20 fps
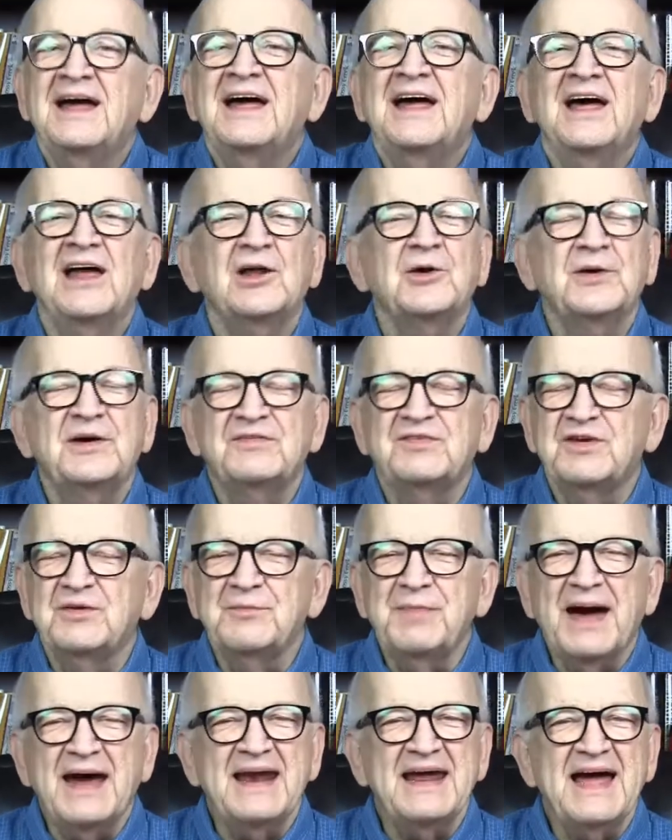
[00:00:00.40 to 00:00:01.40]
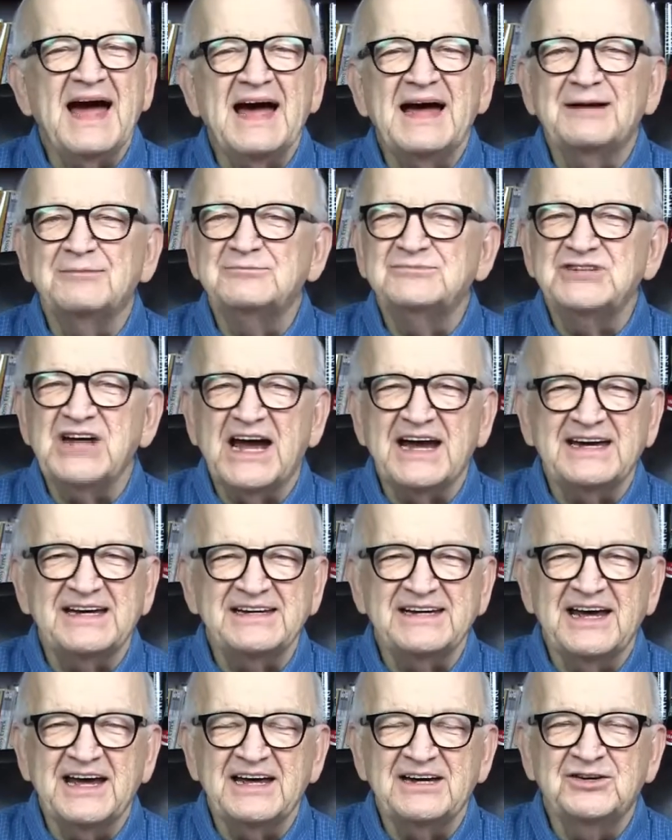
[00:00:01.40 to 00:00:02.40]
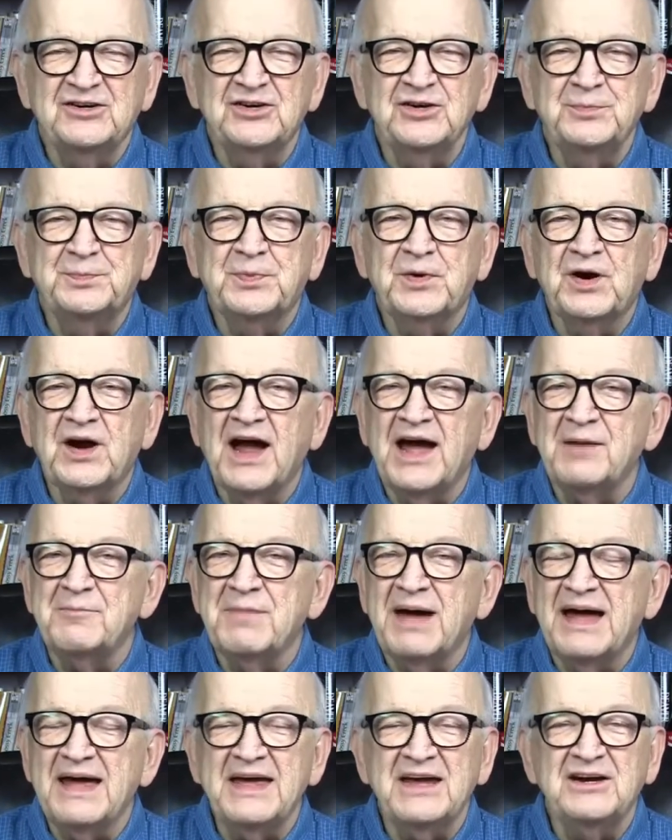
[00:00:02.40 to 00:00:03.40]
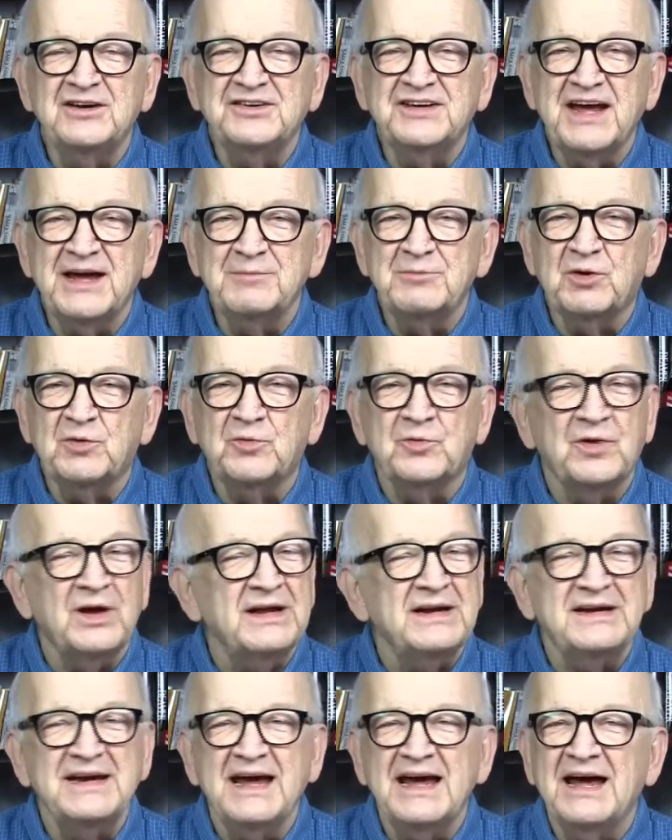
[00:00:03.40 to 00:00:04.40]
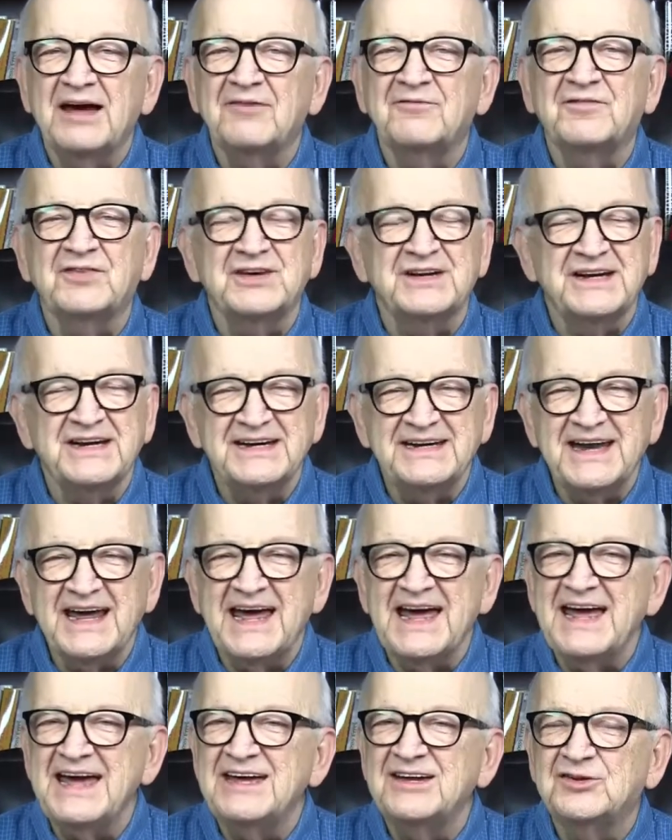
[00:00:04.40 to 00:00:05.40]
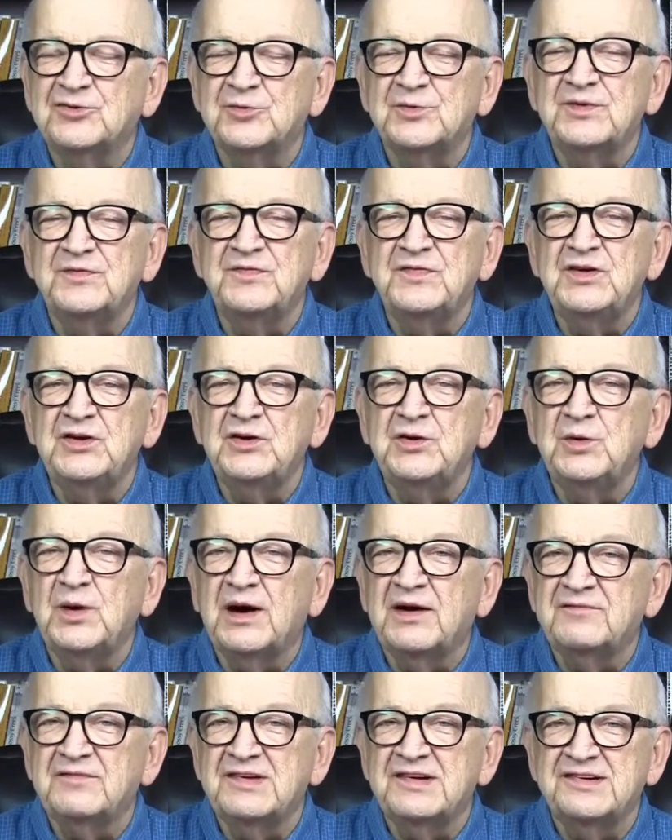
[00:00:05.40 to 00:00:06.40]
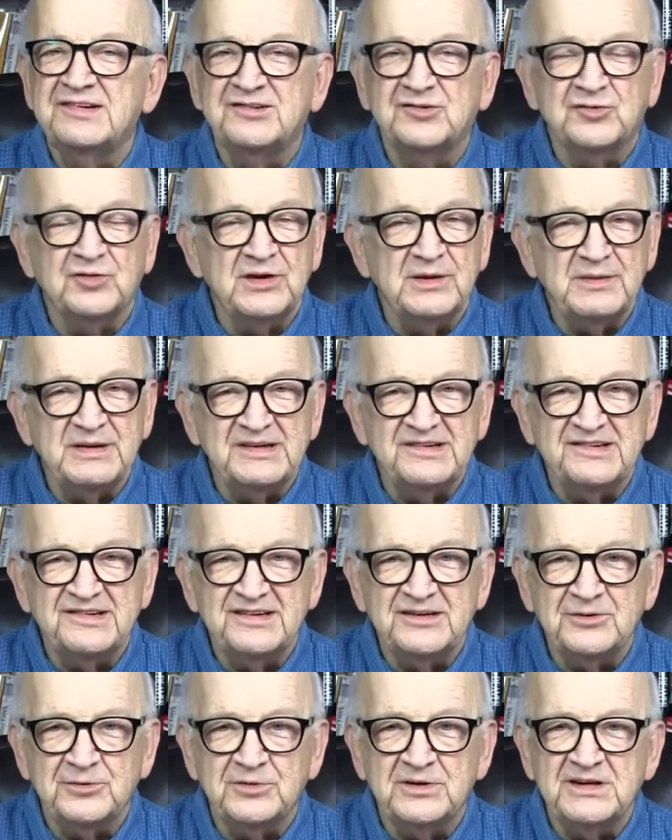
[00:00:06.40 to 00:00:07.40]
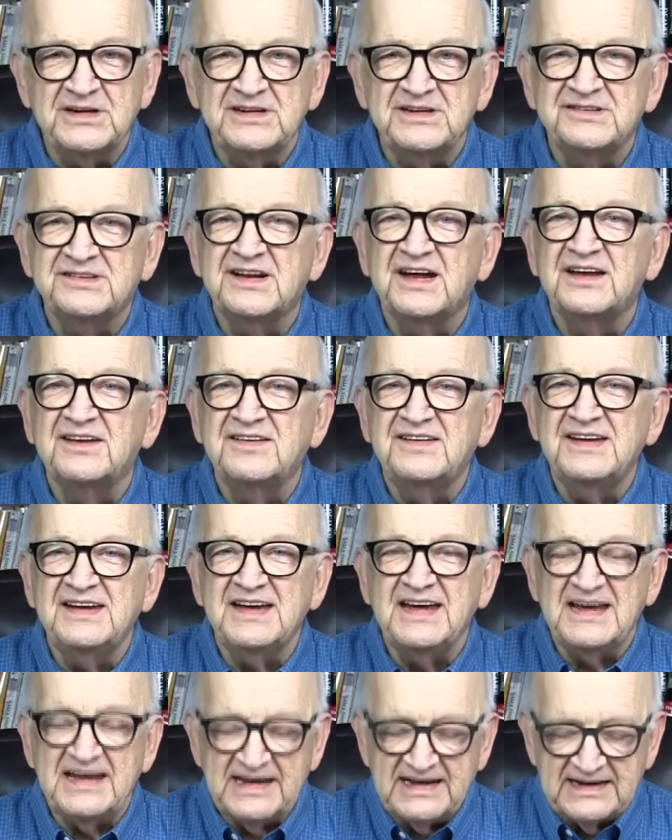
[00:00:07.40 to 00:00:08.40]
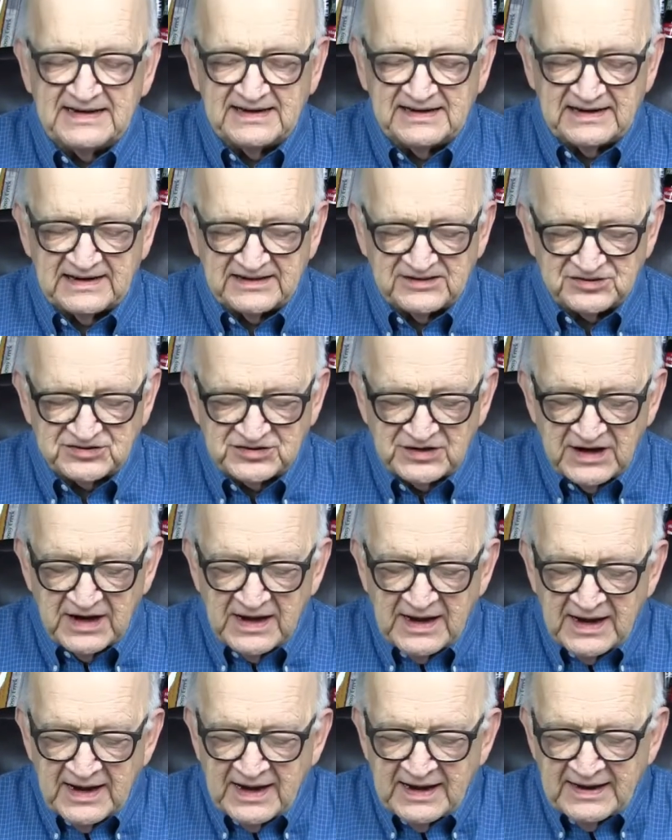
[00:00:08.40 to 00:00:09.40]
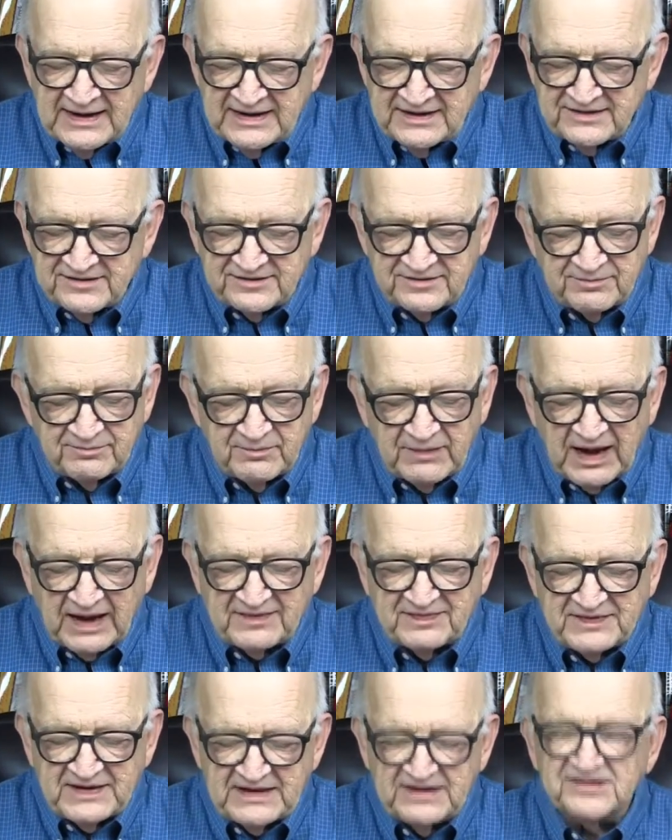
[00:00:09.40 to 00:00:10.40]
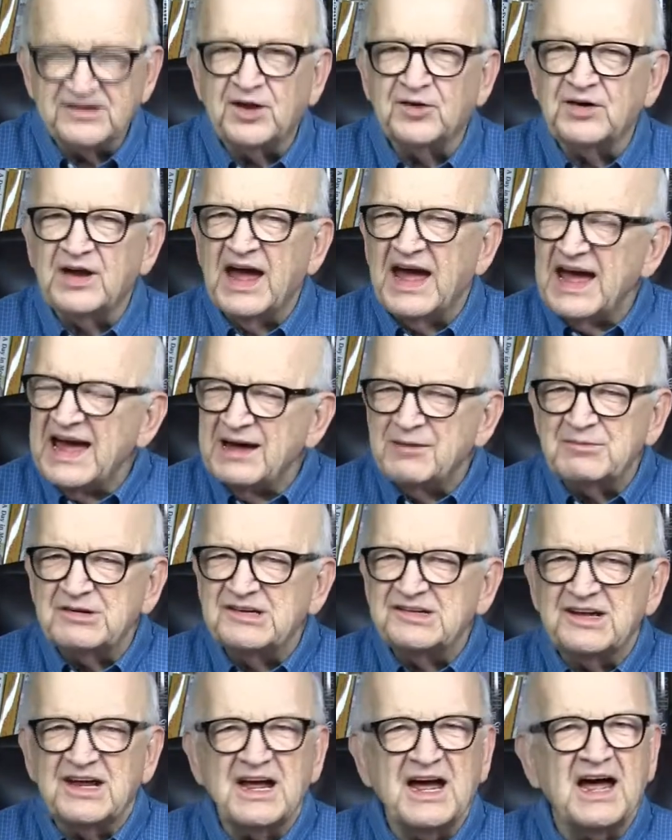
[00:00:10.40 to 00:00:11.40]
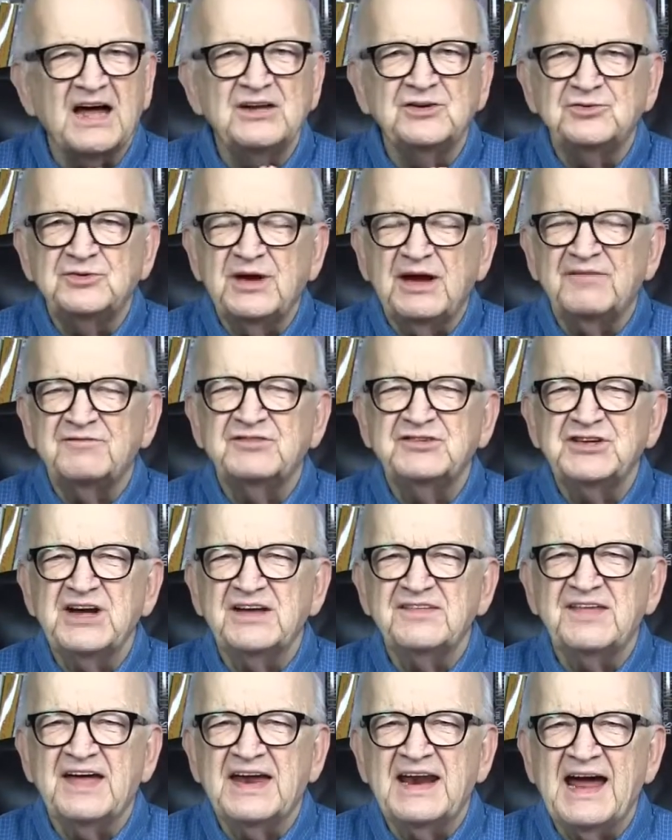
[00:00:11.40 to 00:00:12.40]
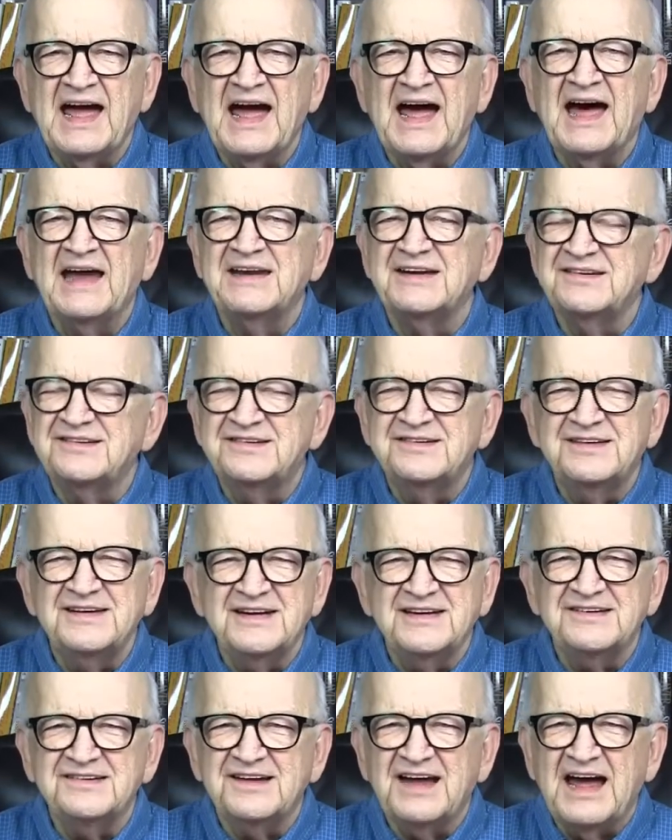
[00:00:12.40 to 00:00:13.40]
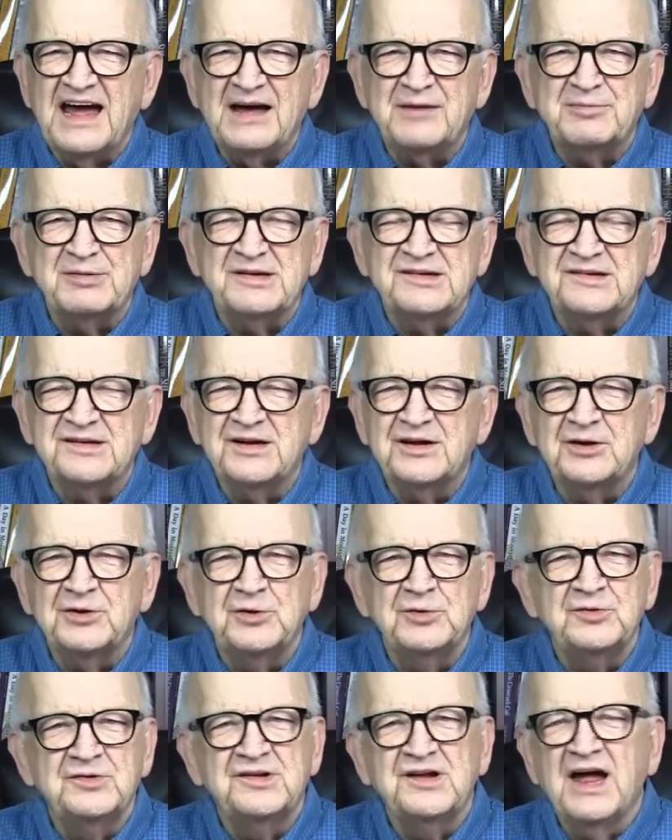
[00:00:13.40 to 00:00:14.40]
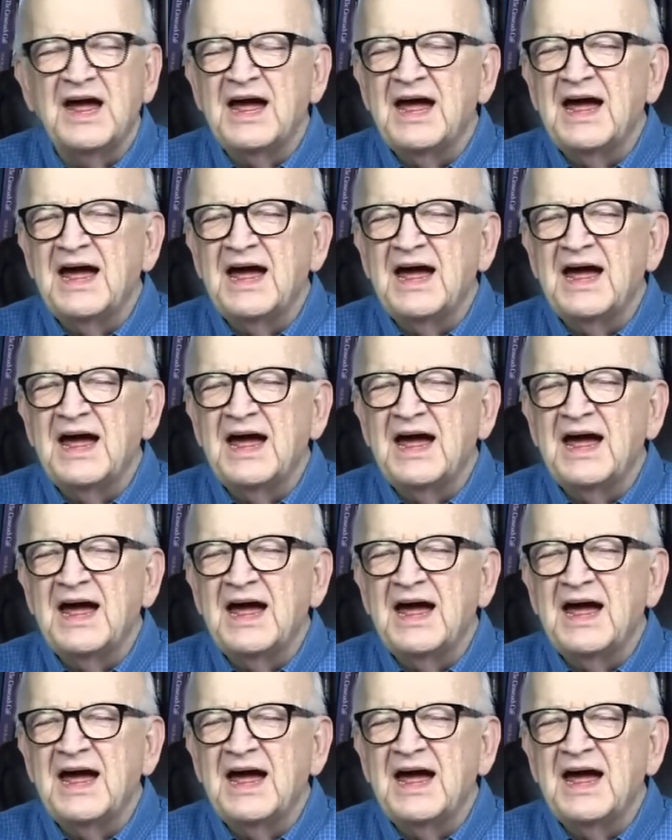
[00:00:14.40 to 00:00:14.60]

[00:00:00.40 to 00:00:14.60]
Hello everybody, I'm Jackie K. Cooper, and my entertainment rundown for today is a review of the streaming series, The English. I think it's on Amazon. You have to check that out. It's 6 episodes.